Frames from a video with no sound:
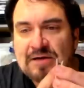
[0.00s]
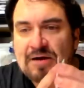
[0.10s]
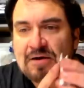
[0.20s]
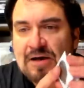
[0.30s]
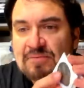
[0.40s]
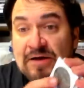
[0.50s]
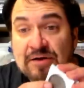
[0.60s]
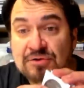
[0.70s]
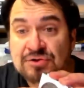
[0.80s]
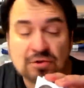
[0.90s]
Now, I'm not
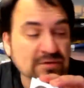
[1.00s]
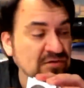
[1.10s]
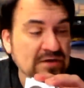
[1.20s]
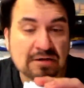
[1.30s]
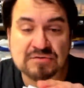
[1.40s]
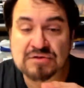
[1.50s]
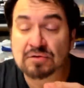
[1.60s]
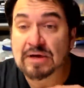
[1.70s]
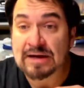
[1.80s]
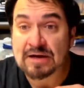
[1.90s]
going to show these out
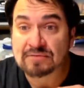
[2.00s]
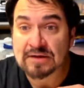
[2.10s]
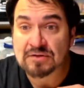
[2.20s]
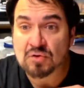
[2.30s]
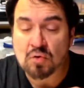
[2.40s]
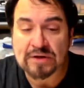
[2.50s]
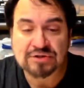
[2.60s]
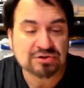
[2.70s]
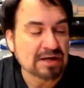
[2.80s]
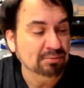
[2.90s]
until I have a coin
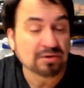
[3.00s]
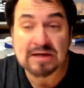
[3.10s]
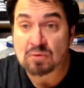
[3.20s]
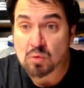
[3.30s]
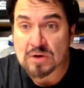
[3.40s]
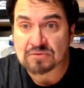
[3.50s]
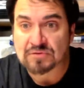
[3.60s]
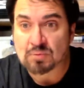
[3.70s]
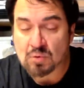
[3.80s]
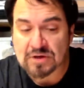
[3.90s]
shop look at one of
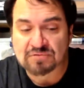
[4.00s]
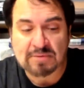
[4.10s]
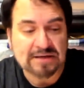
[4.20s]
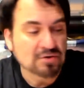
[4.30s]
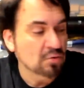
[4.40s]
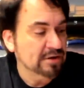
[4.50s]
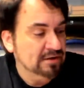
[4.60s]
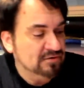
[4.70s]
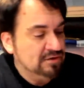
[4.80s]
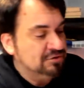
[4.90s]
them. One of them I know what
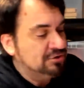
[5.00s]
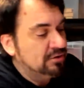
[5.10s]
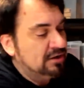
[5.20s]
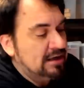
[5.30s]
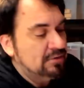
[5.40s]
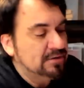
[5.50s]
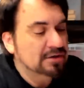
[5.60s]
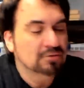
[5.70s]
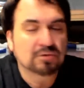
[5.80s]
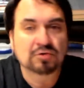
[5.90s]
it is. I'll show you that one
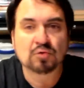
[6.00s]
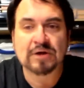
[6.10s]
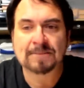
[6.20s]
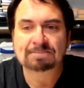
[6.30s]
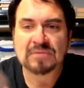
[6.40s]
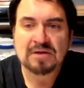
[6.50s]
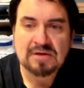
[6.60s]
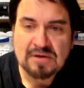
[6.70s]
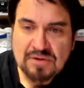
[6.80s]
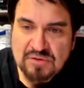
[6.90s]
here real quick.
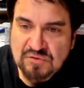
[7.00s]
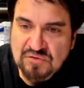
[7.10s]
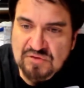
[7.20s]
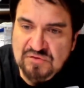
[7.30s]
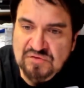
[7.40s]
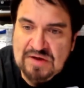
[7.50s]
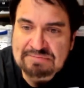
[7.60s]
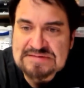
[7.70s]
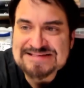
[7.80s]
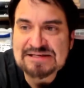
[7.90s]
This is a
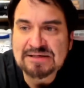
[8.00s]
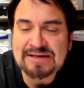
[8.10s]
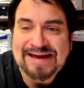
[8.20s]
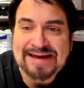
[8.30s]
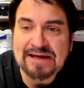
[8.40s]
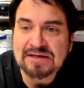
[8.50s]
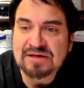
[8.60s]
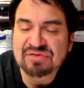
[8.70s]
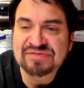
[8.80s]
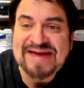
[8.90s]

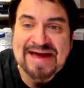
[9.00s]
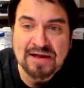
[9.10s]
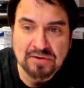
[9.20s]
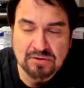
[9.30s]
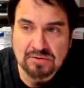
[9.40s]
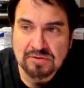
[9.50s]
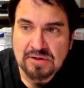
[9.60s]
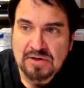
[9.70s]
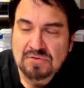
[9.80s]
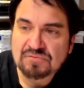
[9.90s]
1780 Thaler
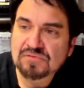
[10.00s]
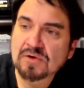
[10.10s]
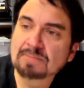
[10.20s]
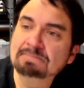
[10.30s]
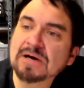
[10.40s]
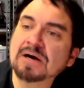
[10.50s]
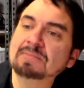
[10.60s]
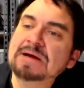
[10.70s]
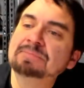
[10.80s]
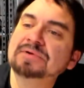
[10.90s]
from,
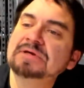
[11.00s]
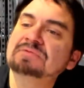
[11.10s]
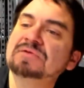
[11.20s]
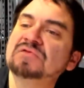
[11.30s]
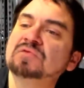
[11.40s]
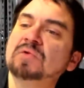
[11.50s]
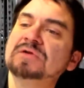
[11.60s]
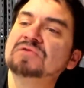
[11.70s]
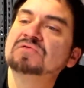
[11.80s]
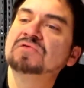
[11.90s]
um, I believe this
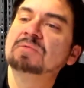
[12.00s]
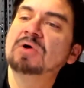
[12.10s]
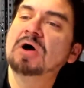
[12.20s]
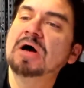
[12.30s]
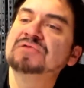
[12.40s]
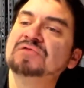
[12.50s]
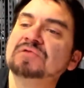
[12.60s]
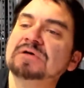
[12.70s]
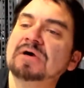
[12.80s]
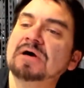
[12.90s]
one's from
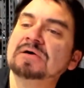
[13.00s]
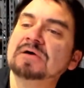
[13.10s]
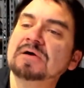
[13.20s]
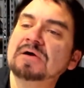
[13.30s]
Austria.